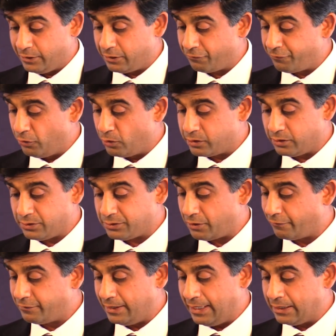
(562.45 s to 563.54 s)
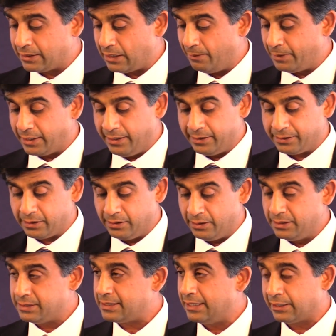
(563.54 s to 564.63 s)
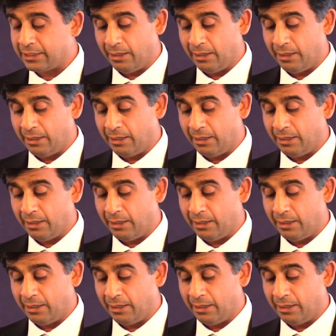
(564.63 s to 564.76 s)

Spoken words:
with the photos of the incoming interns,